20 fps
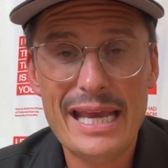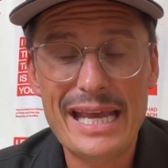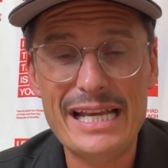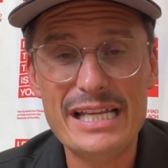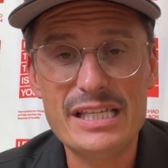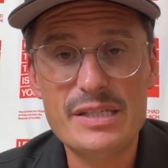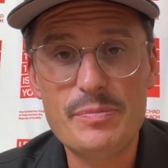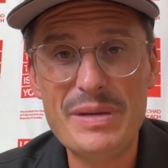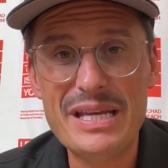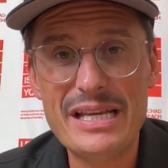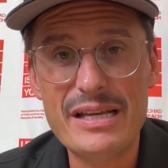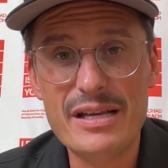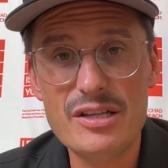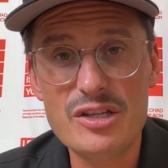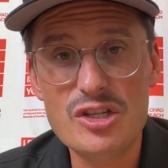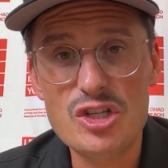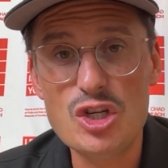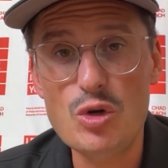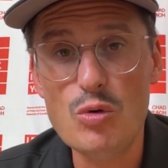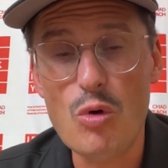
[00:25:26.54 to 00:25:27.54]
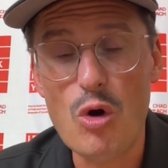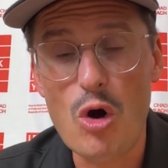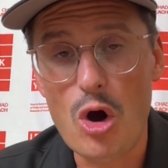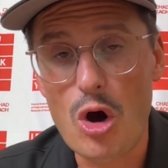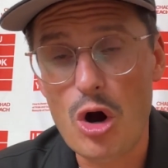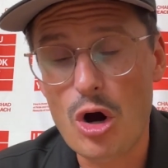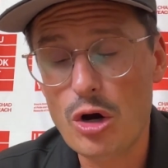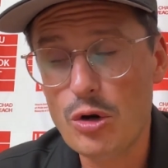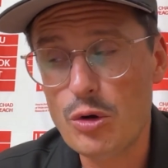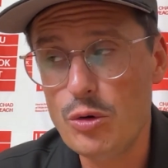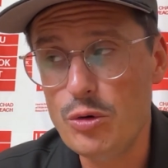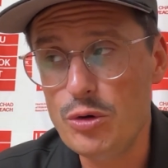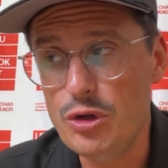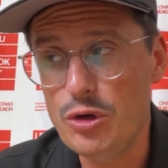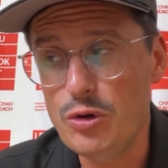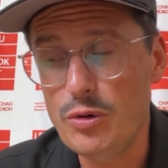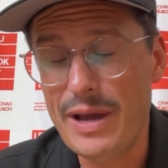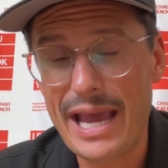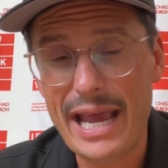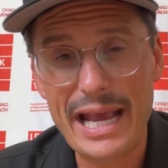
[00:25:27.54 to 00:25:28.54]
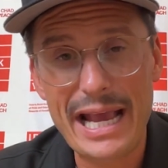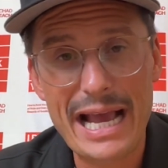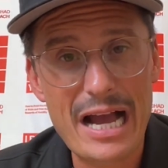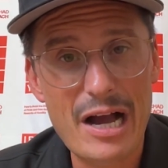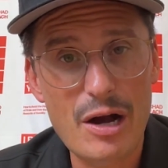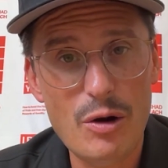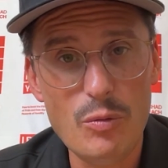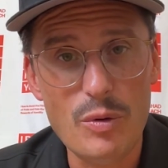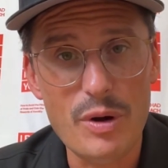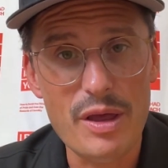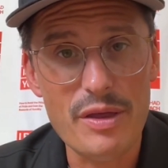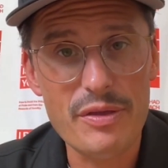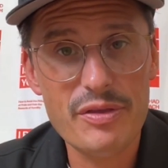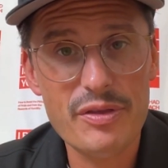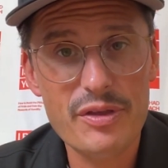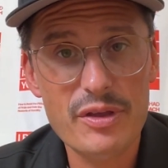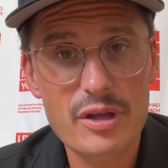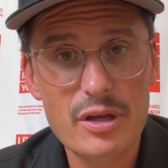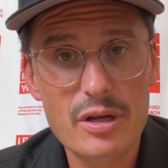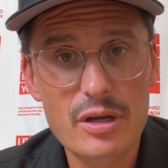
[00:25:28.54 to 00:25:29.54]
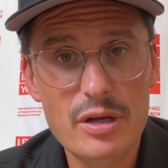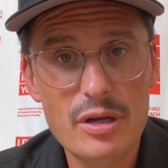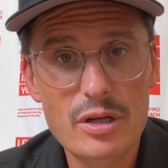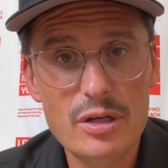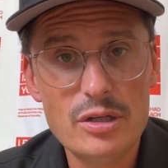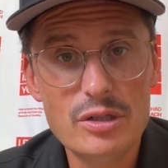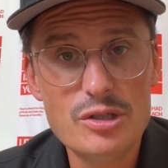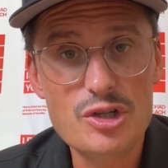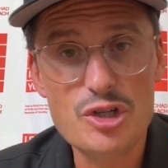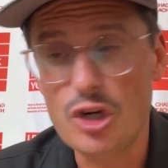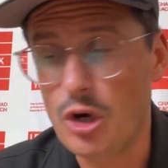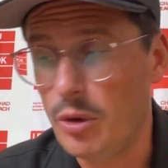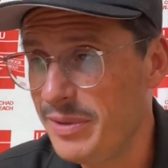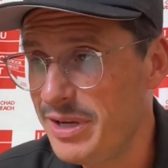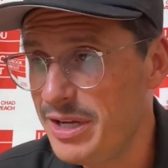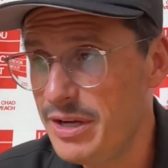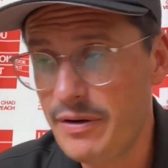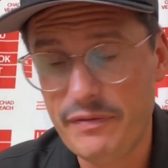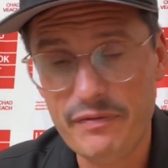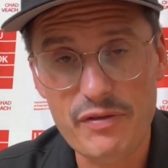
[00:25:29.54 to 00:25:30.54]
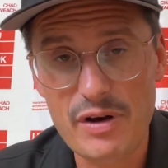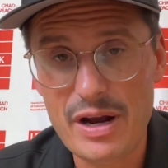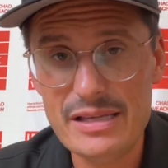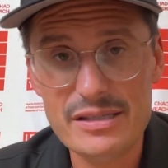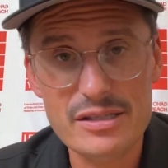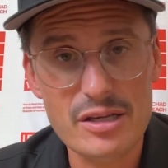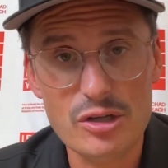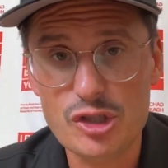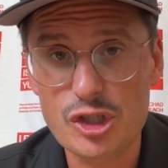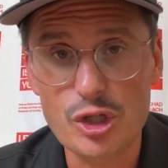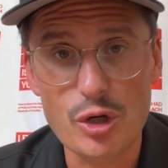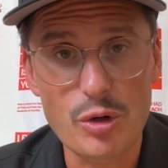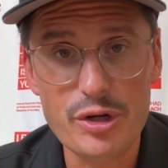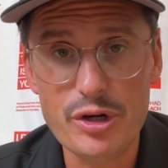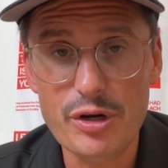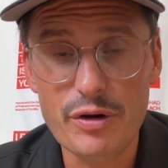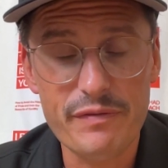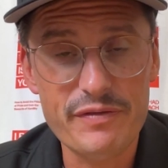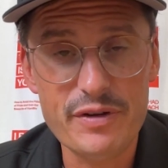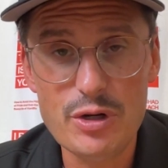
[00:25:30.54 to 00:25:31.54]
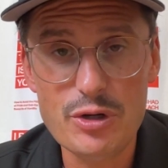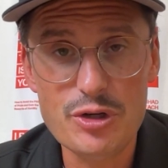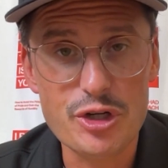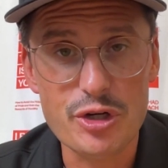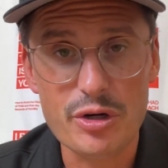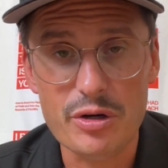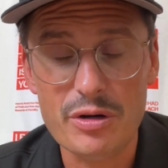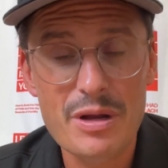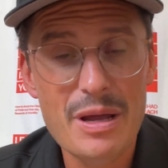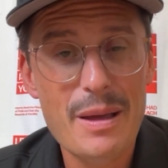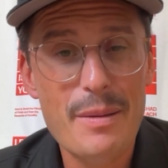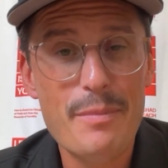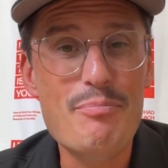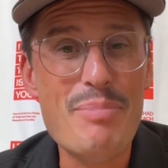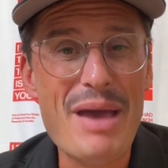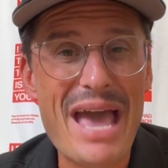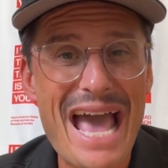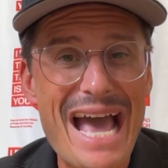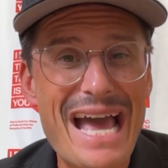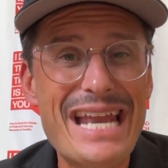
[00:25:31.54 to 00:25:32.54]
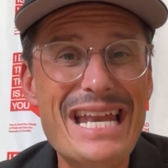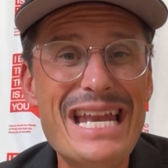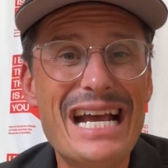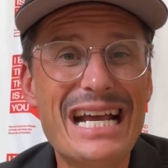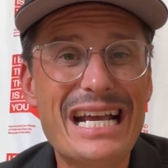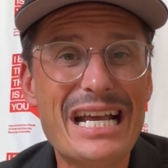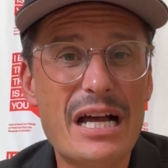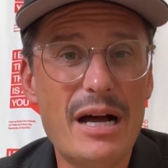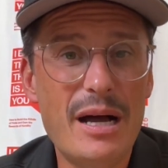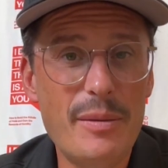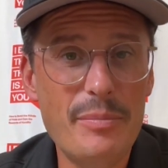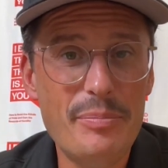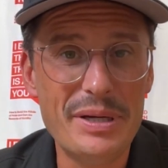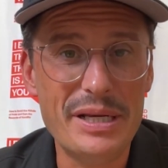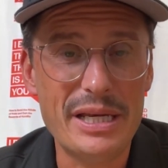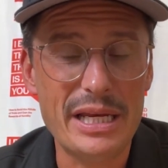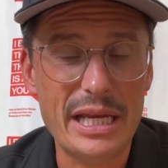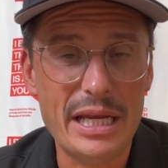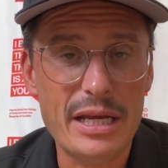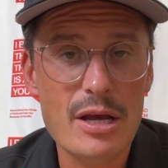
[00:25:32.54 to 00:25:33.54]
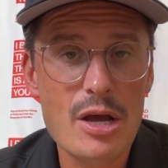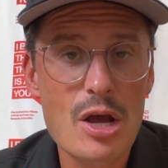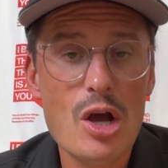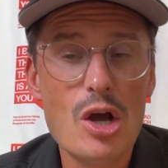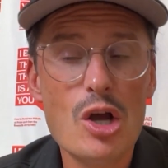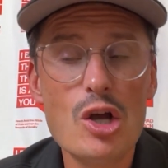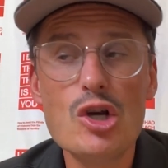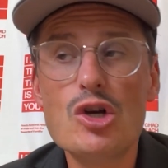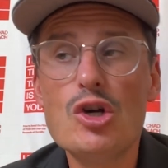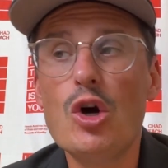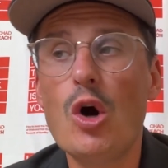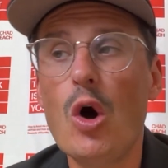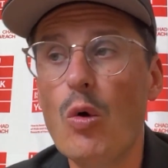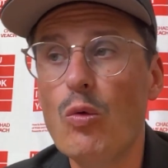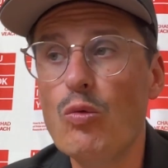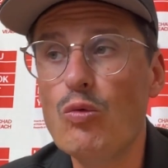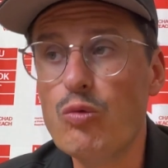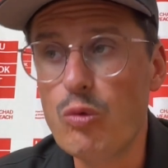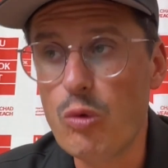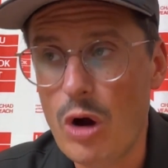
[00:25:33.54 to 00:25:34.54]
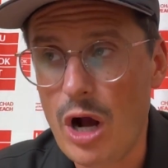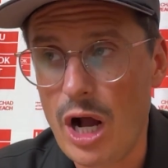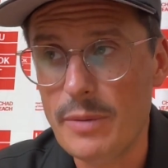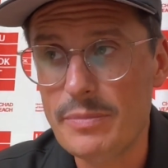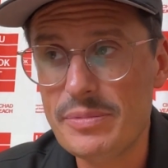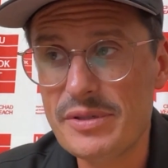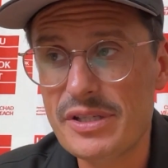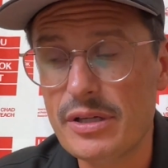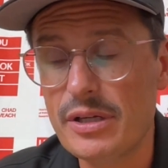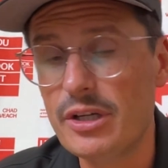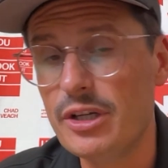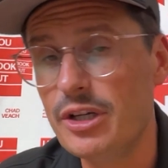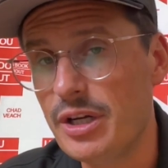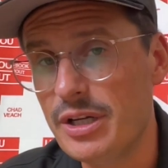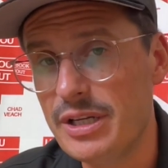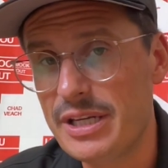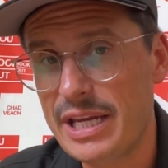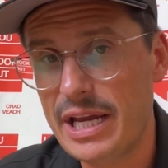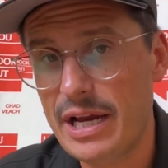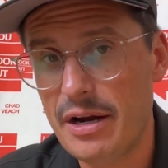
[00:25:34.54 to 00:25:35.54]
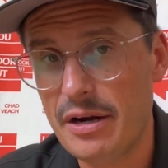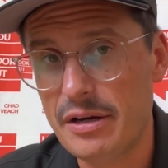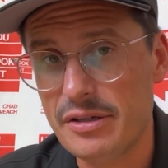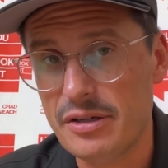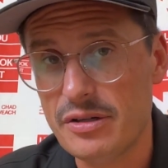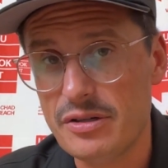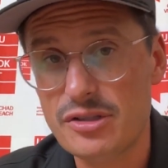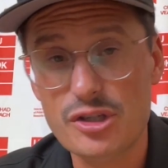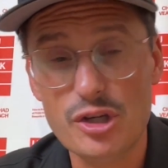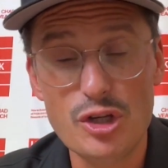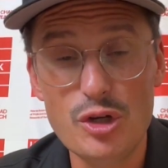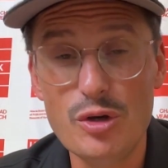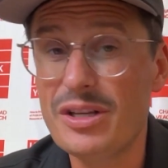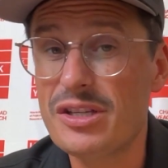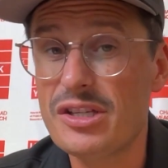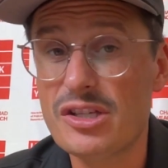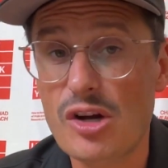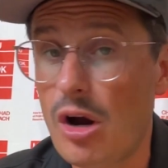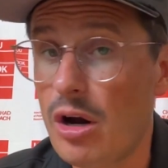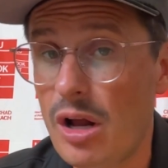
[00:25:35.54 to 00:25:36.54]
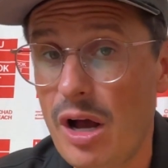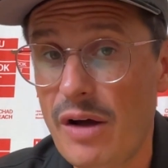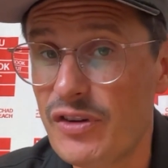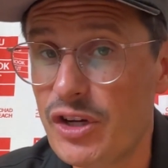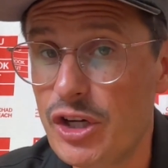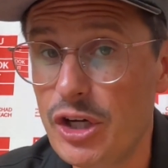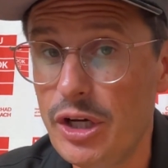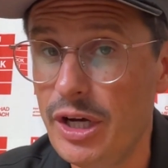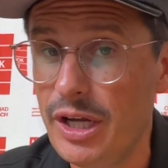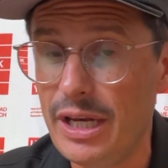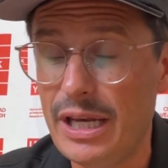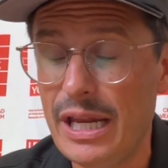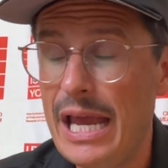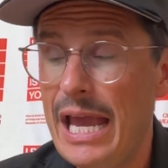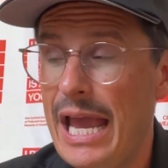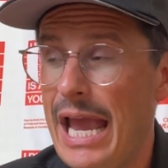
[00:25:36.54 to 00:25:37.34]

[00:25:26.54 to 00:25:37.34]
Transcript: is because you are who you hang out with. Show me your friends, I'll show you your future. Bad company corrupts good character. So you can start off good